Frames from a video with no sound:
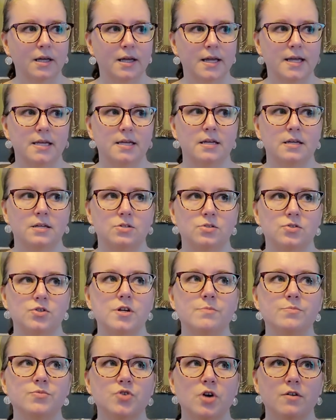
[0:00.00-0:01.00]
and
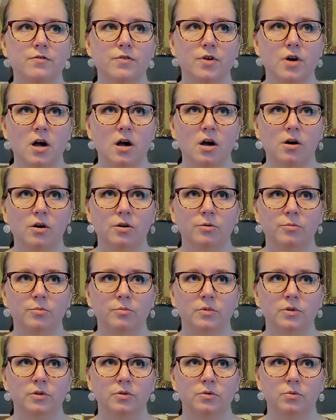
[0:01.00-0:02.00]
Jim drove her
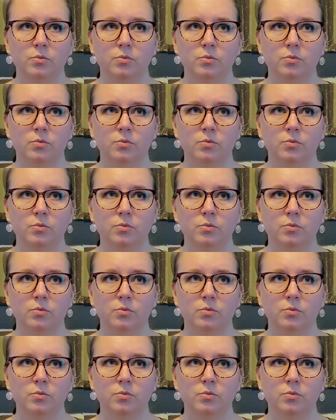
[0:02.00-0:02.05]
home.